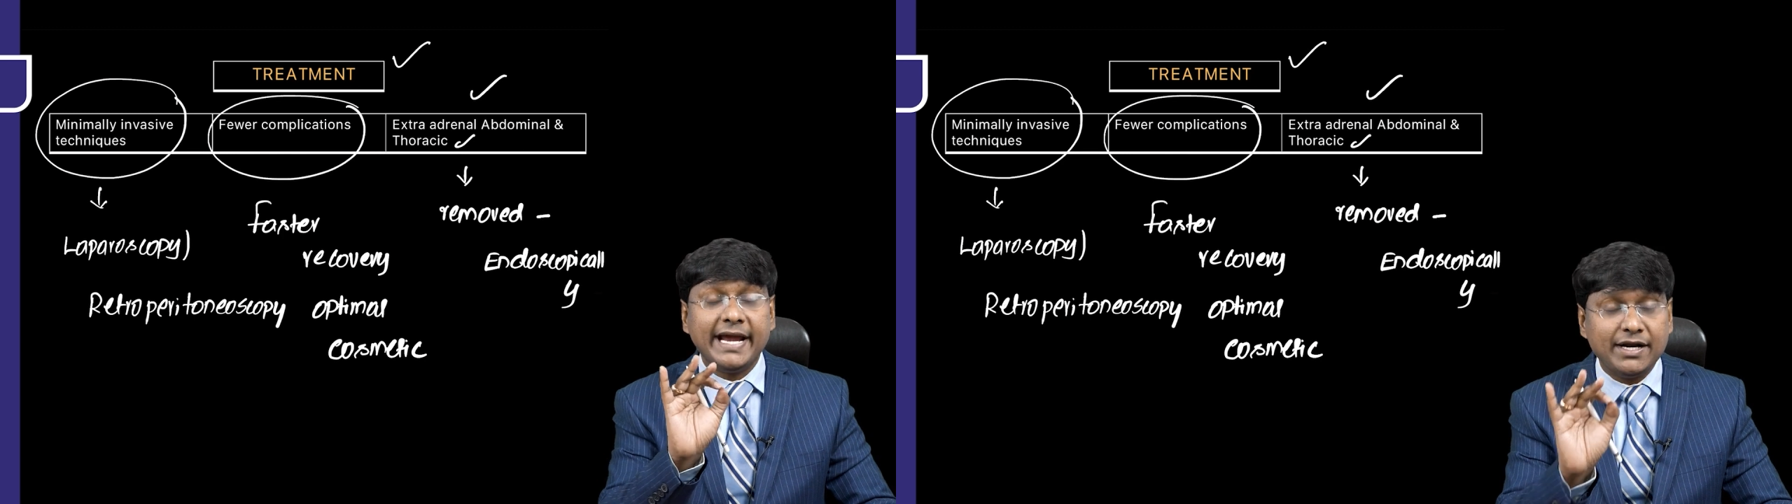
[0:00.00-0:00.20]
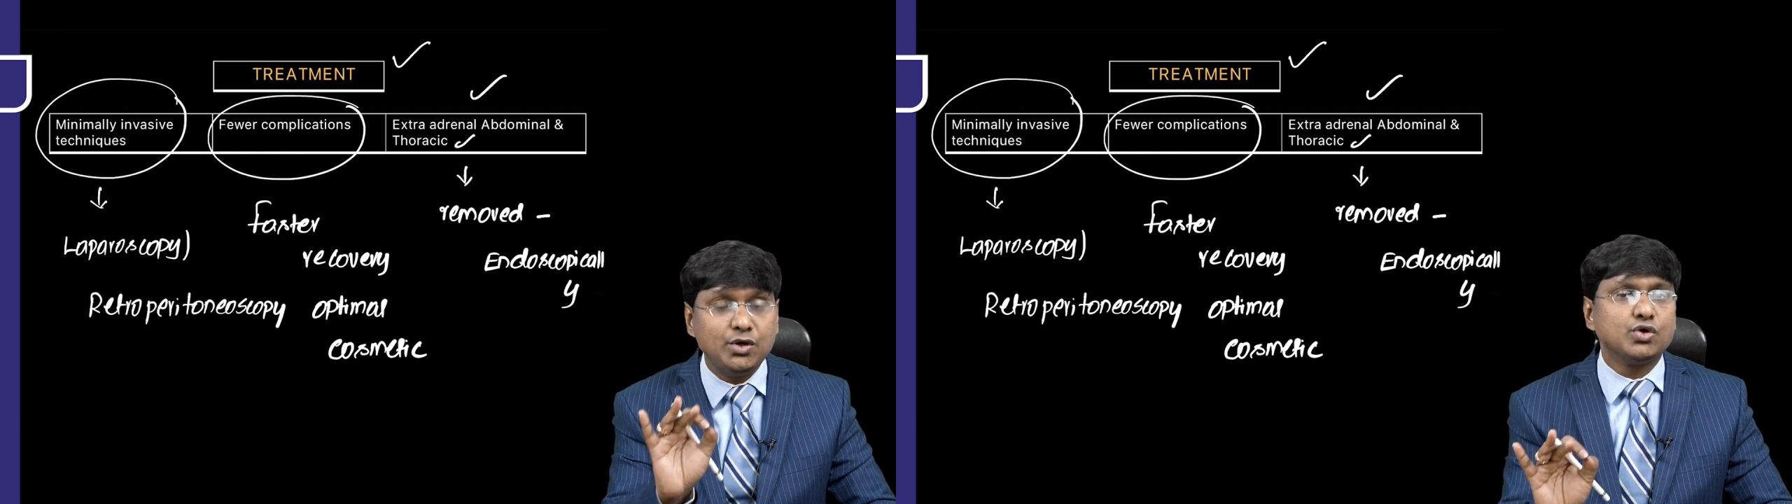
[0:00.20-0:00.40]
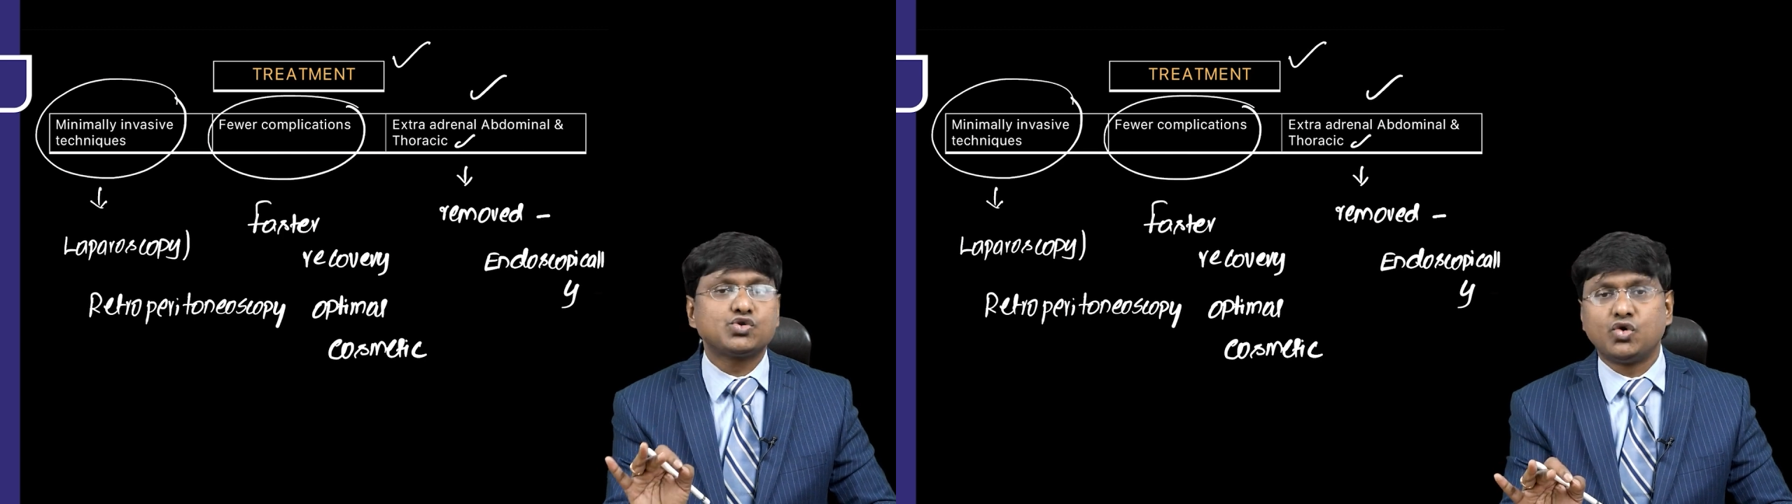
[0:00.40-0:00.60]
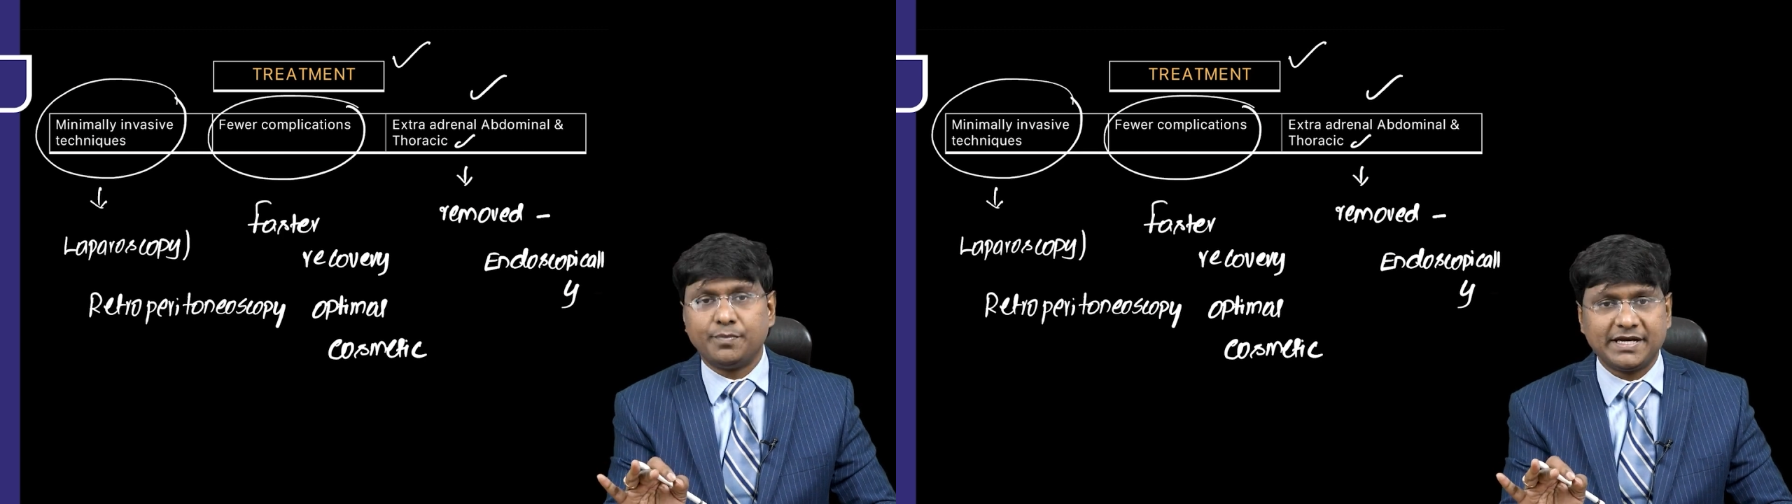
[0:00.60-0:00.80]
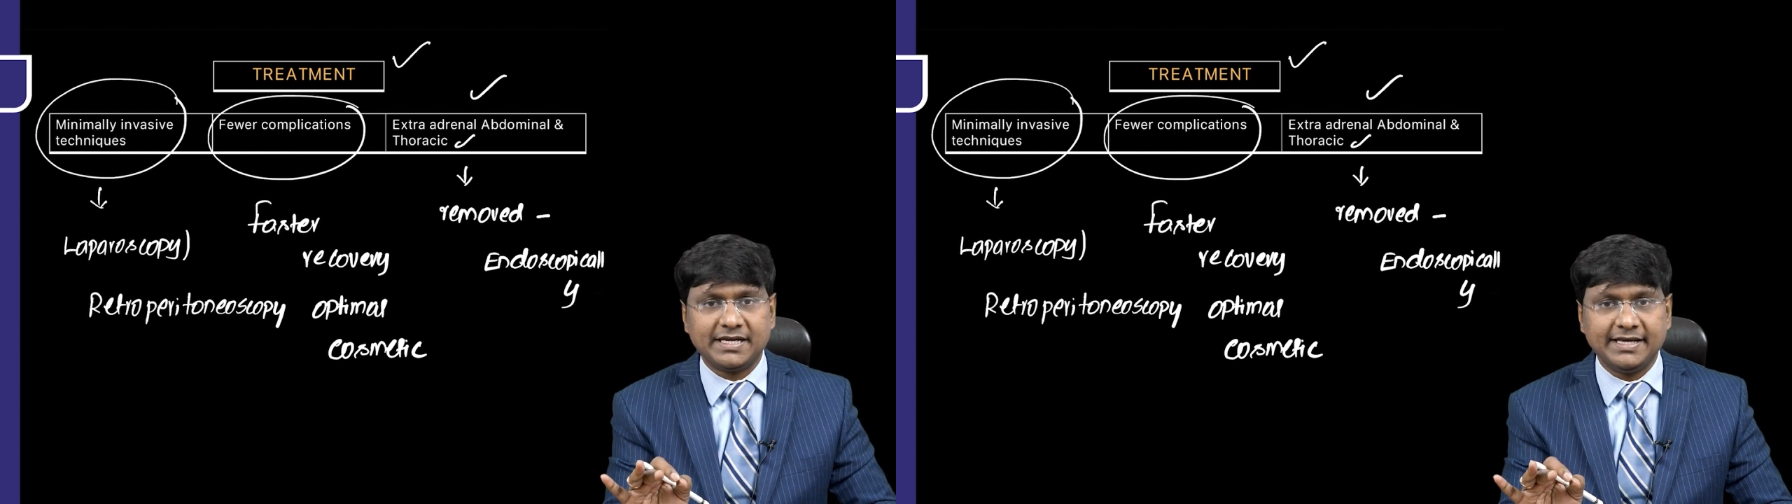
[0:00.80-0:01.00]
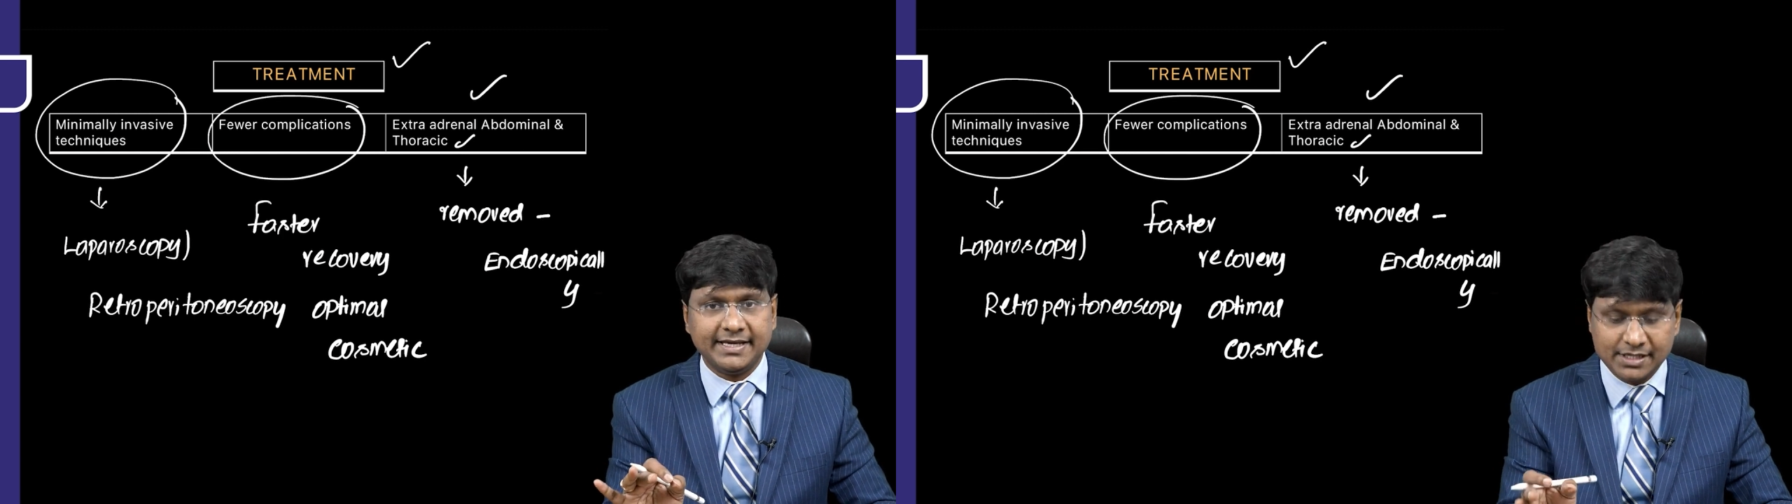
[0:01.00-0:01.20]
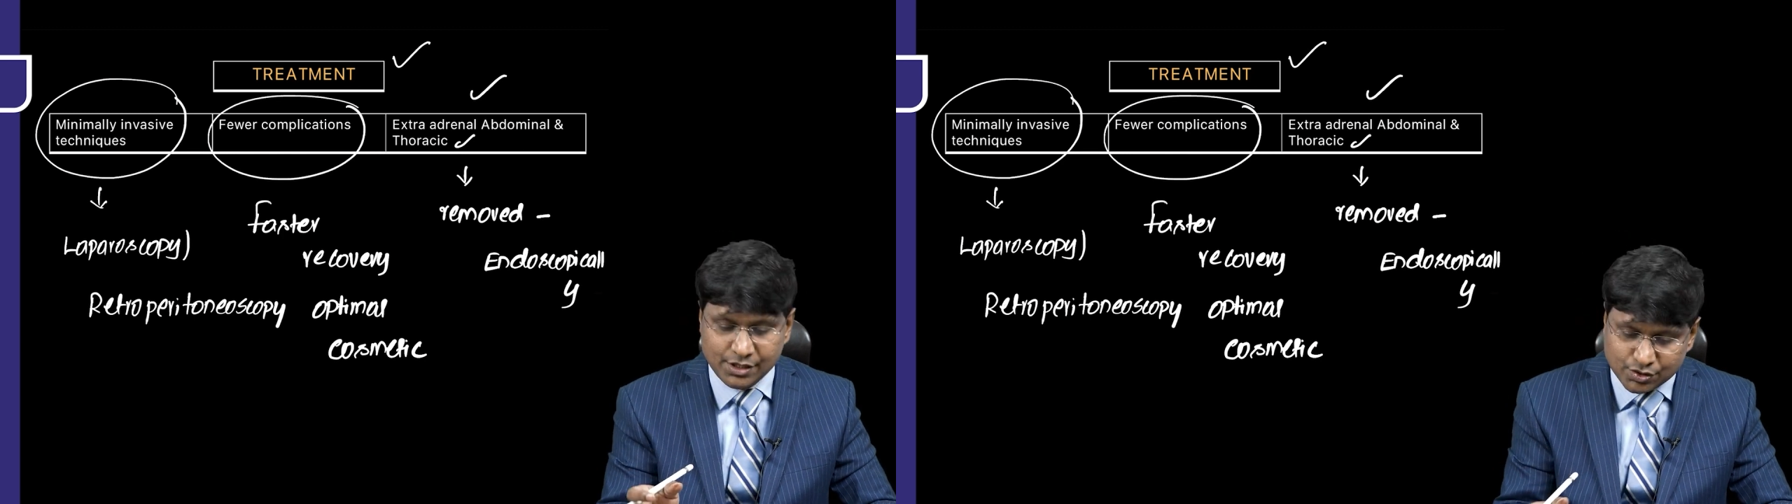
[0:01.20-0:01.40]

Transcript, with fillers: endoscopically.